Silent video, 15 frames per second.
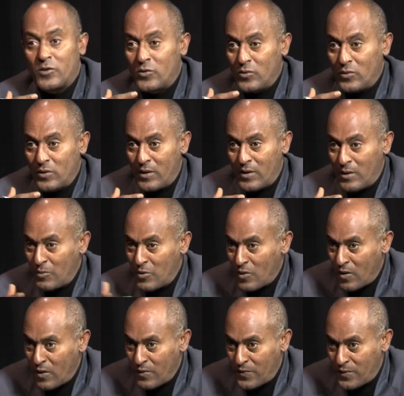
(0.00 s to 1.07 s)
to a number
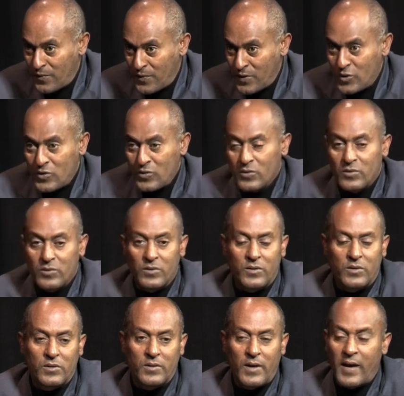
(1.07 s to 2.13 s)
of officials,